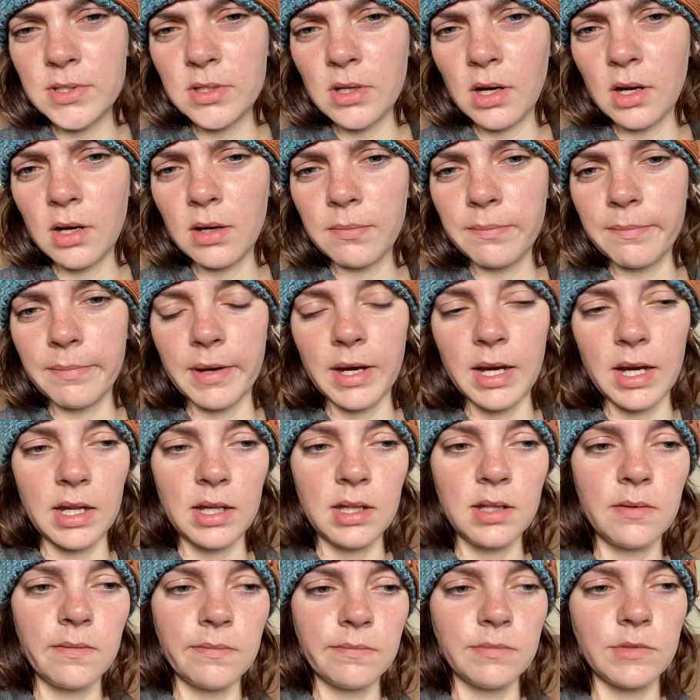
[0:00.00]
are, but
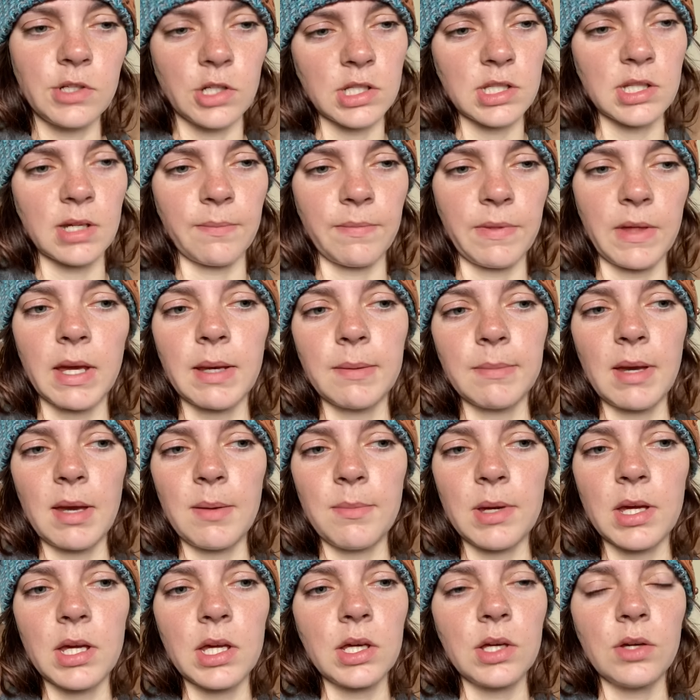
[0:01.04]
just something
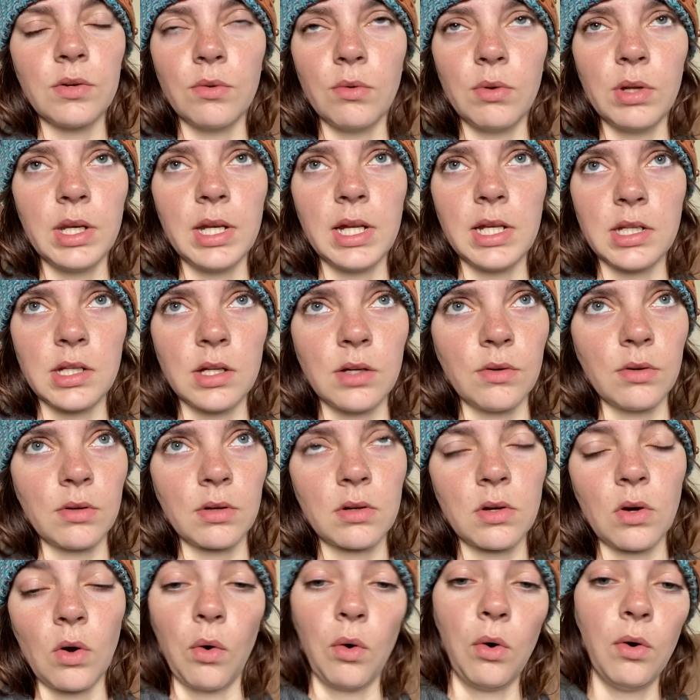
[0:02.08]
maybe you would need to
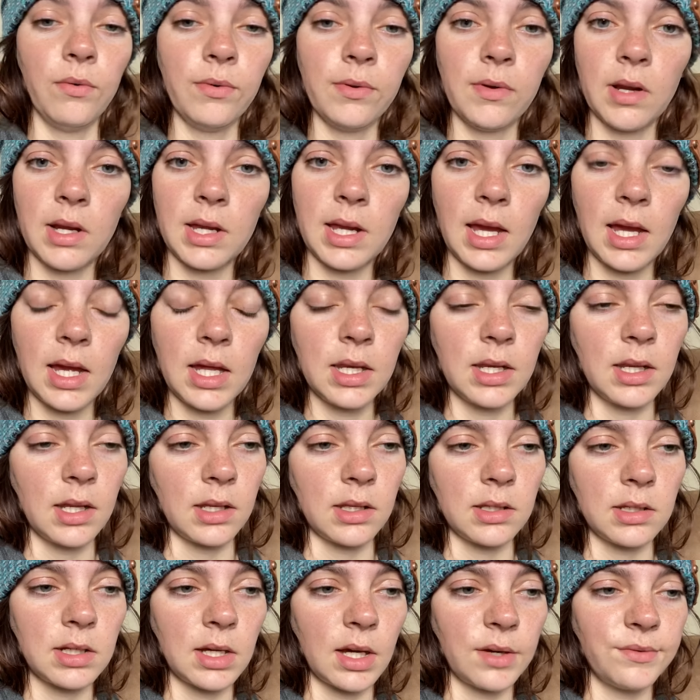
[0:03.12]
go over again
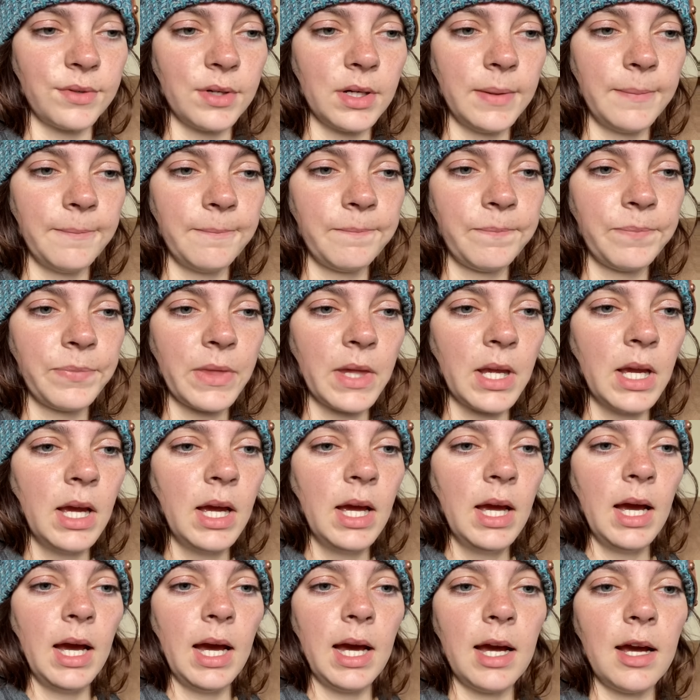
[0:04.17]
and cover.
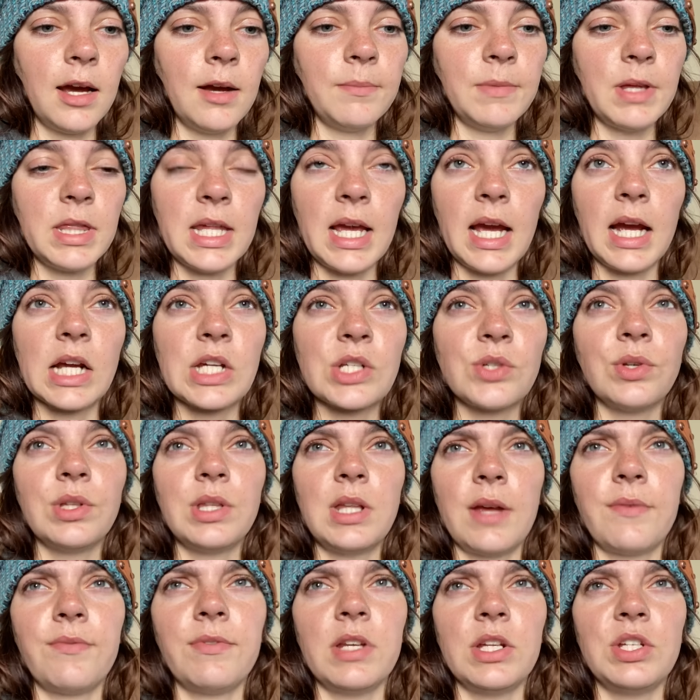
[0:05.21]
And the actual
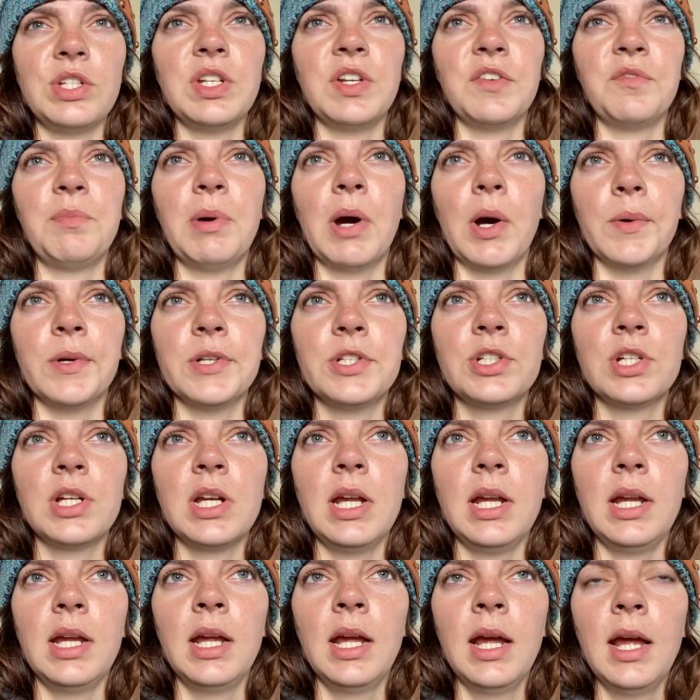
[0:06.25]
definition of
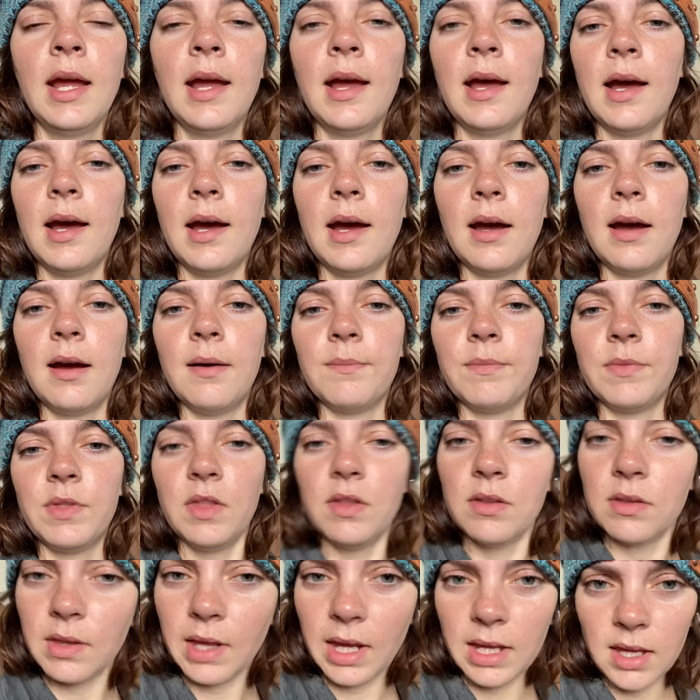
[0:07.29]
poetry.
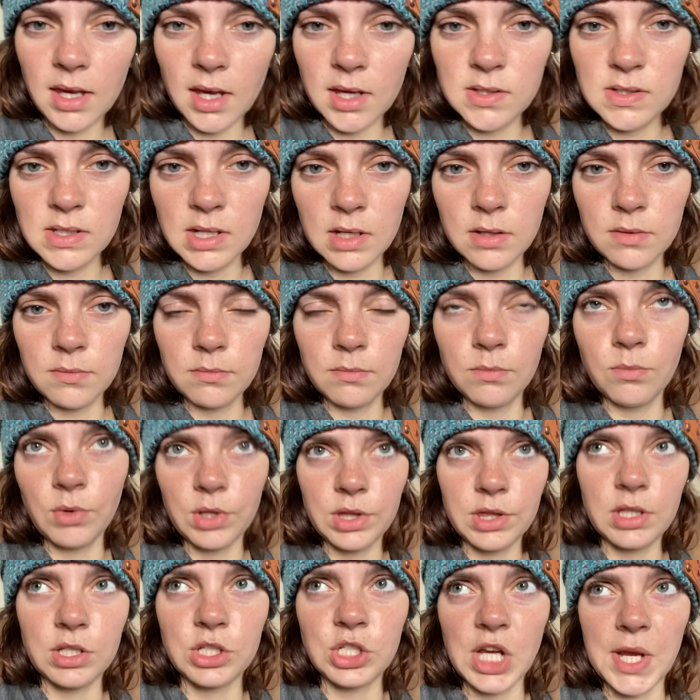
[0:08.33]
Like I said,
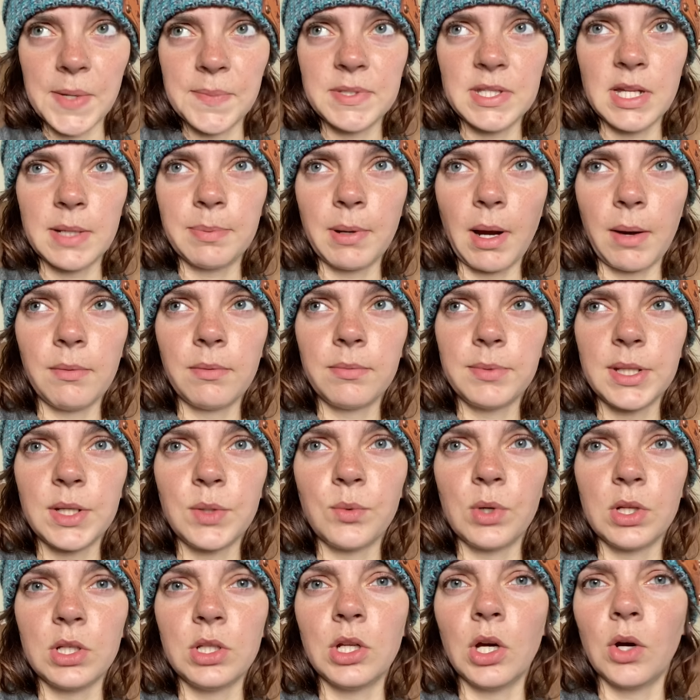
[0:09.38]
with the shapes, they probably
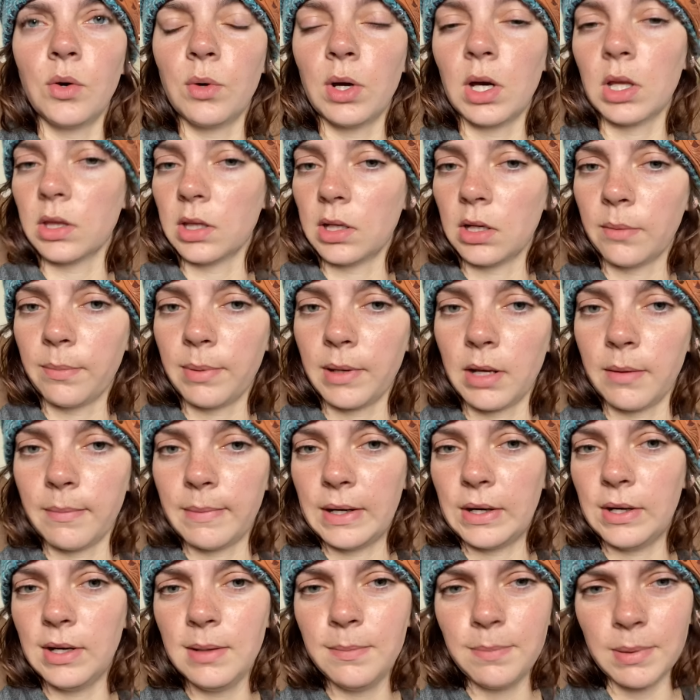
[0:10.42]
would know a little bit
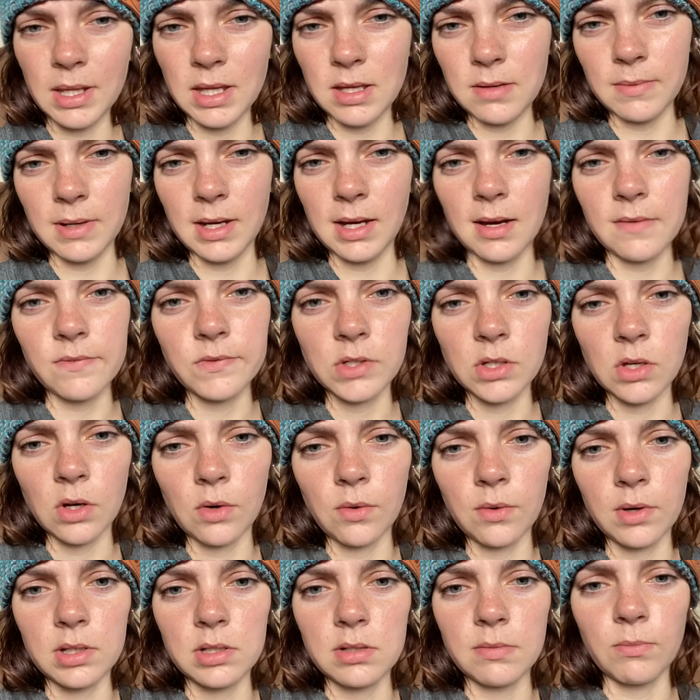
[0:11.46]
about it, but you might have to
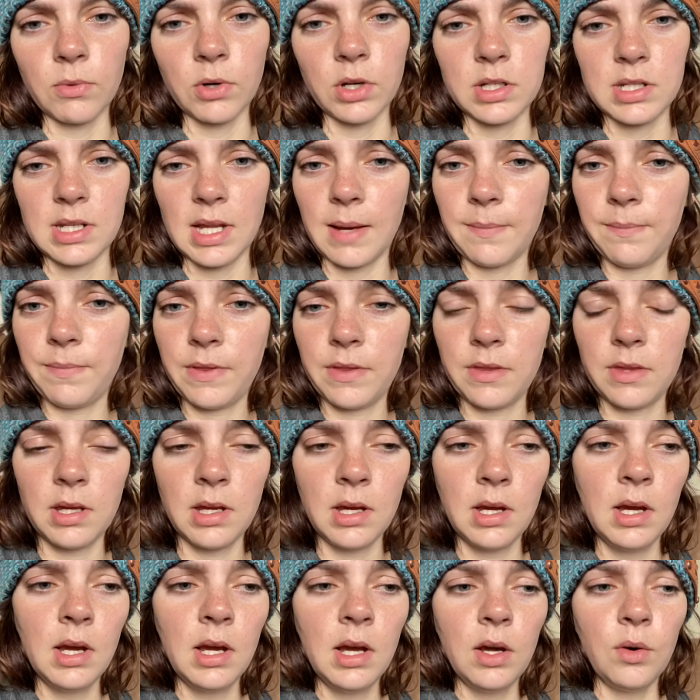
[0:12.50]
go into more depth
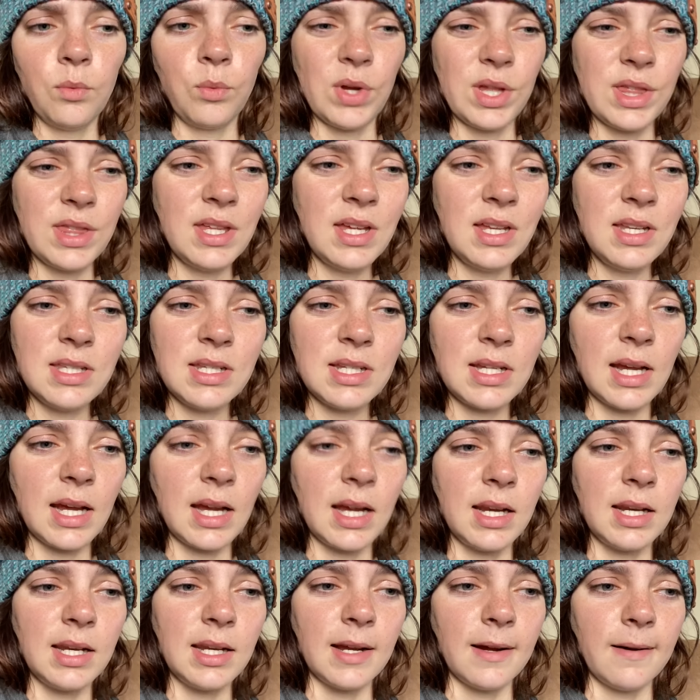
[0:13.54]
with it
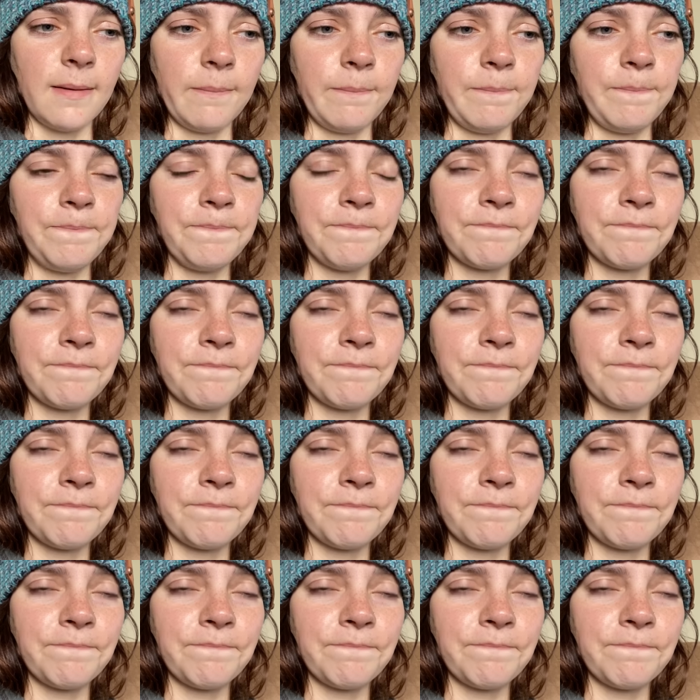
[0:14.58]
and